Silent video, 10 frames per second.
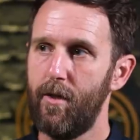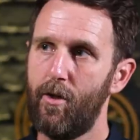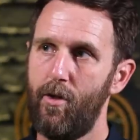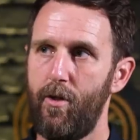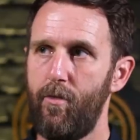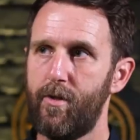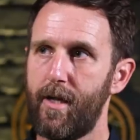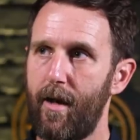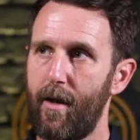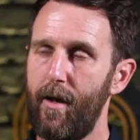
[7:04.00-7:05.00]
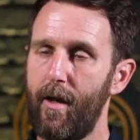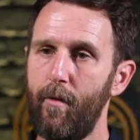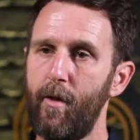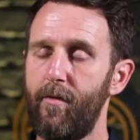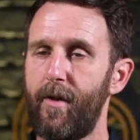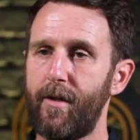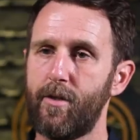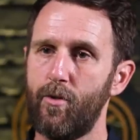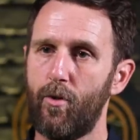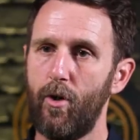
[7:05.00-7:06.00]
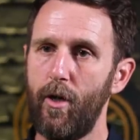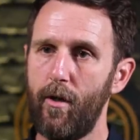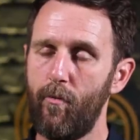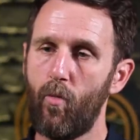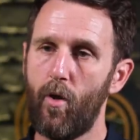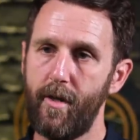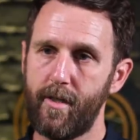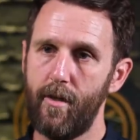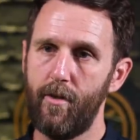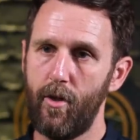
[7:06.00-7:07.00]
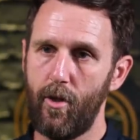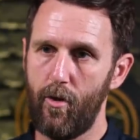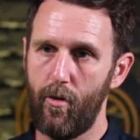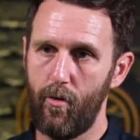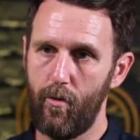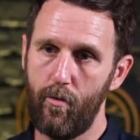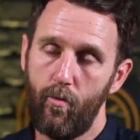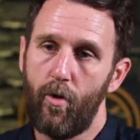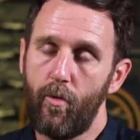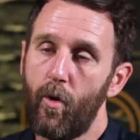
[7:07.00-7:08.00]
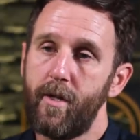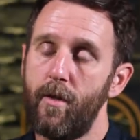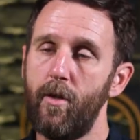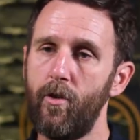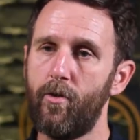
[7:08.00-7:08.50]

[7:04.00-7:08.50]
Could you tell a little bit of that story and what is it that you what what is it that you